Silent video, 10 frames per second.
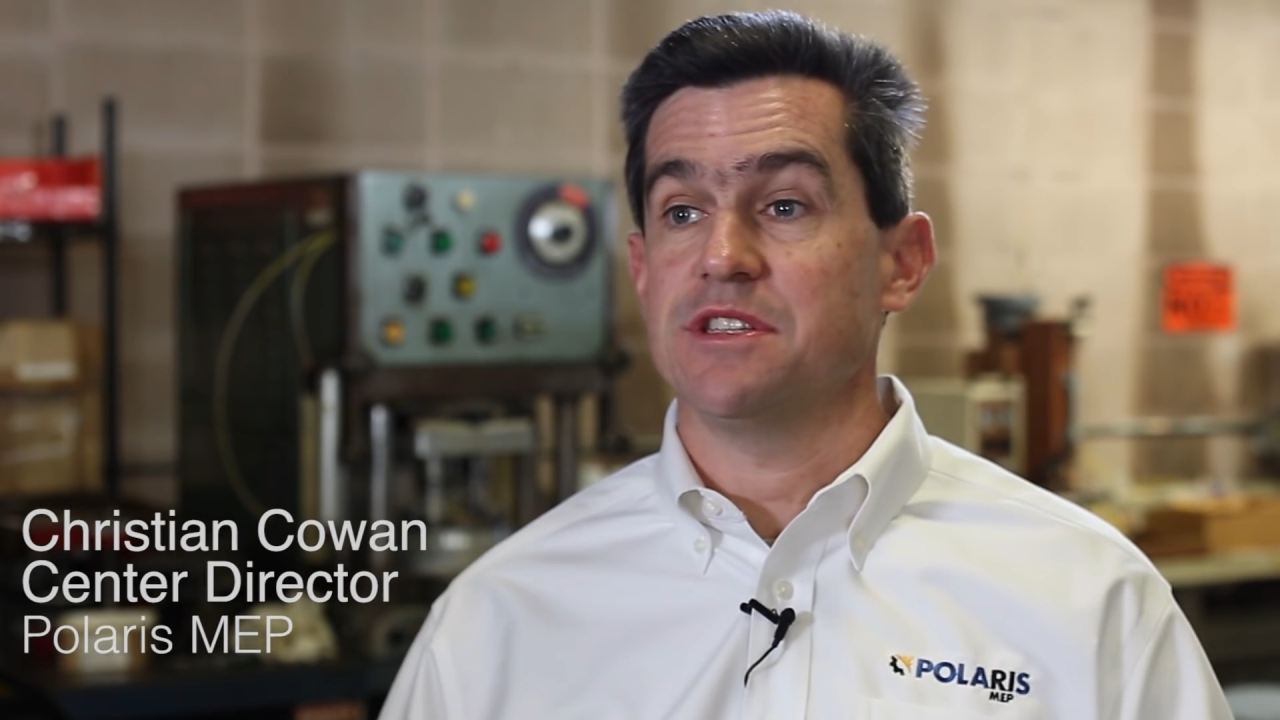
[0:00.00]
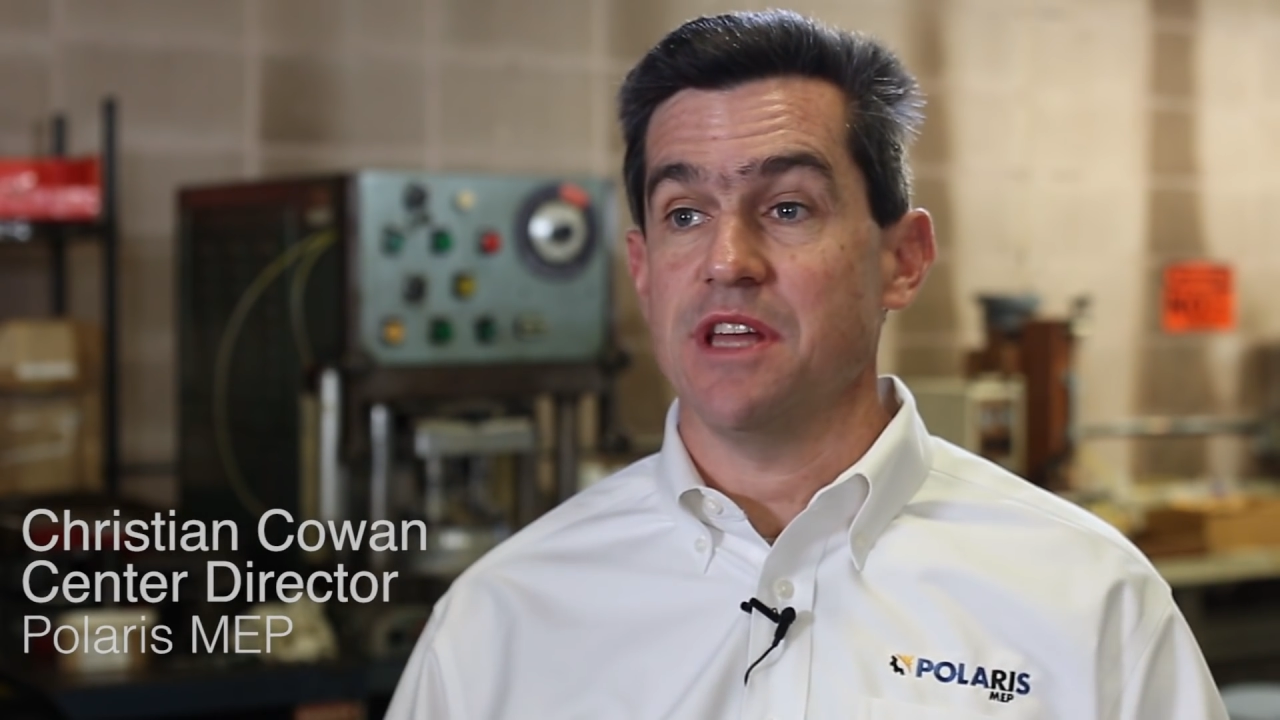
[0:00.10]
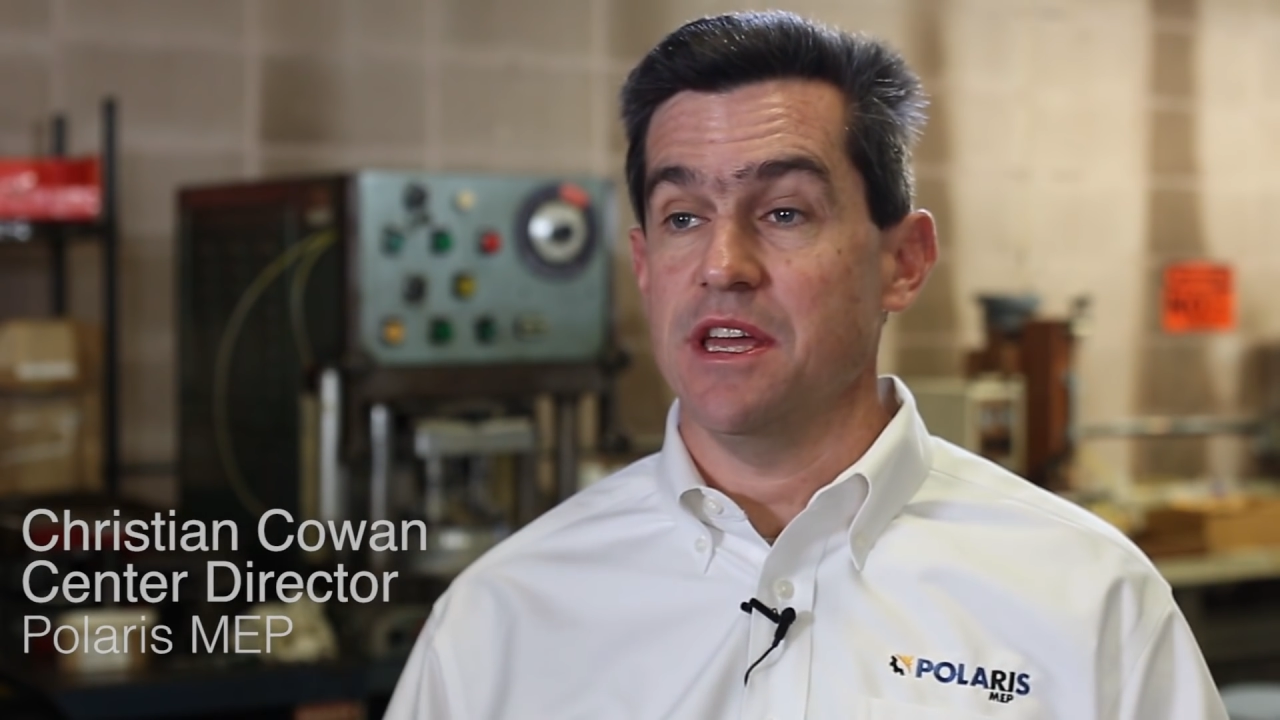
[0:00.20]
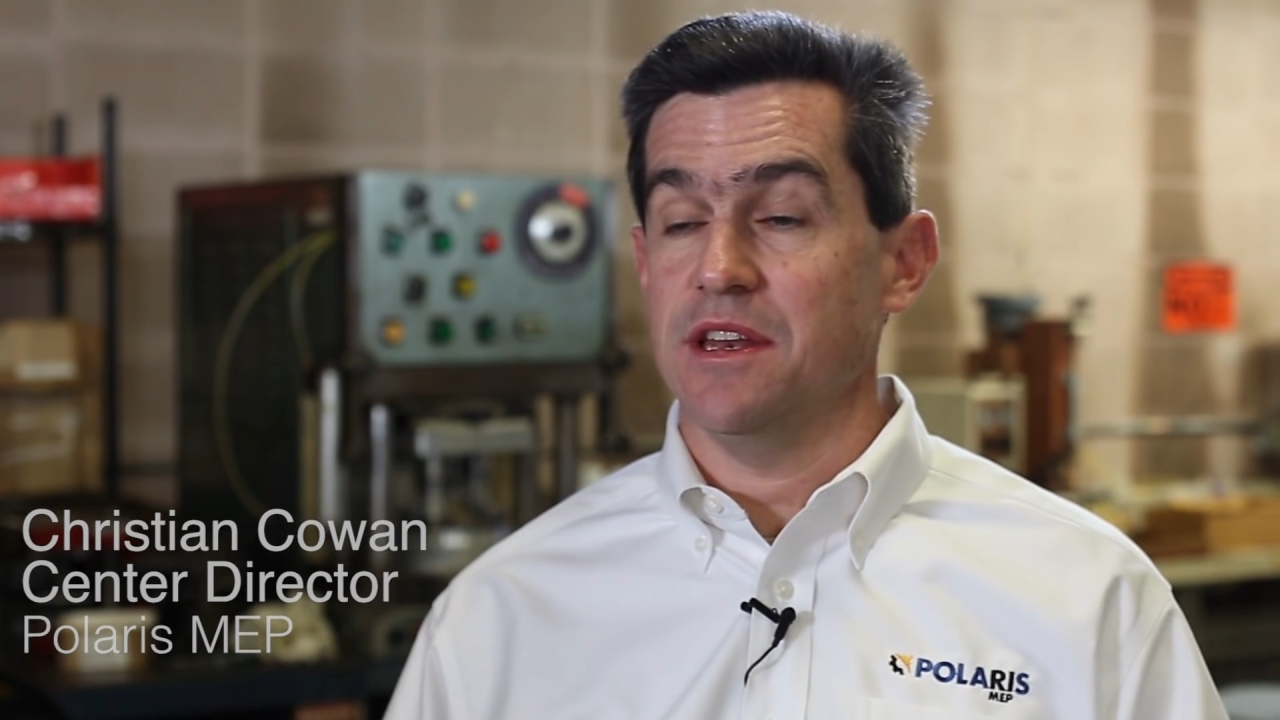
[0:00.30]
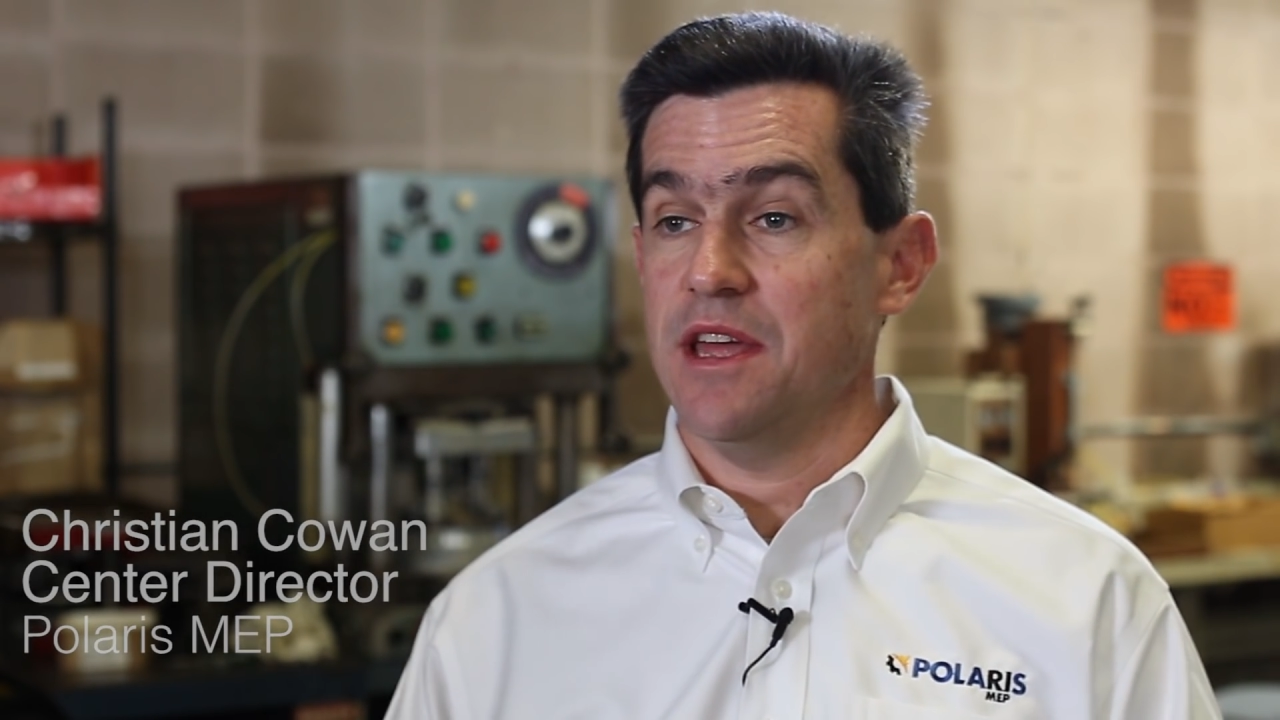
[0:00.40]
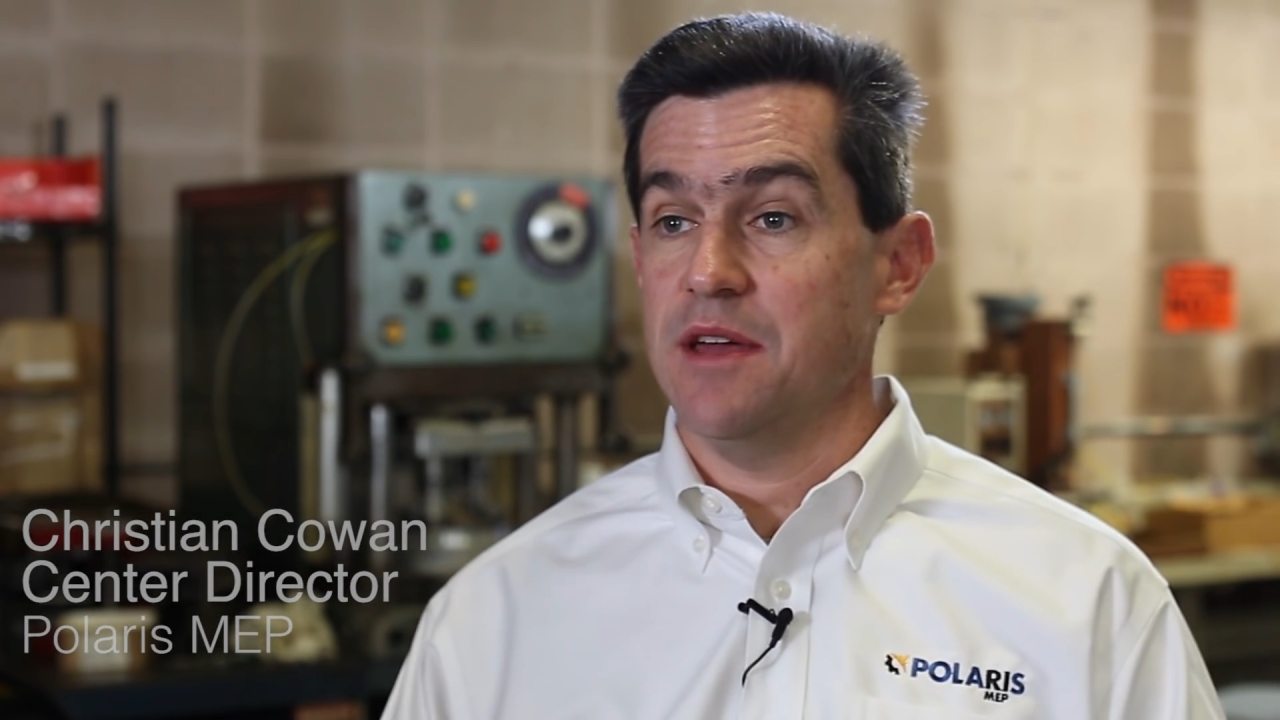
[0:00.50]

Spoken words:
the state.